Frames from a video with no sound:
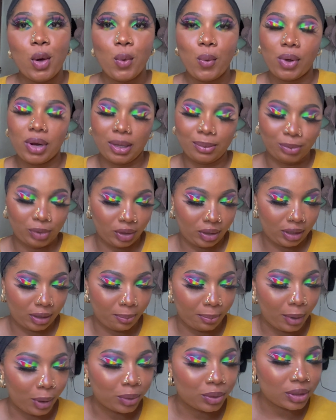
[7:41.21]
what i'm talking
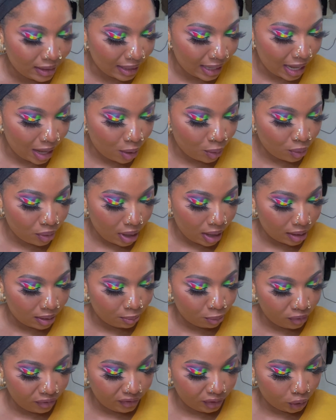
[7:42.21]
about now
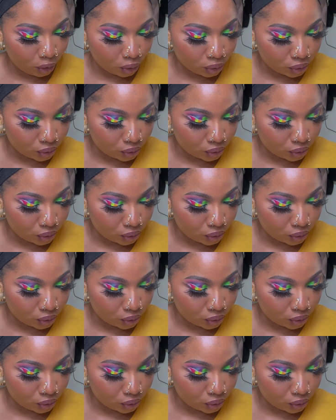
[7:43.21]
moving on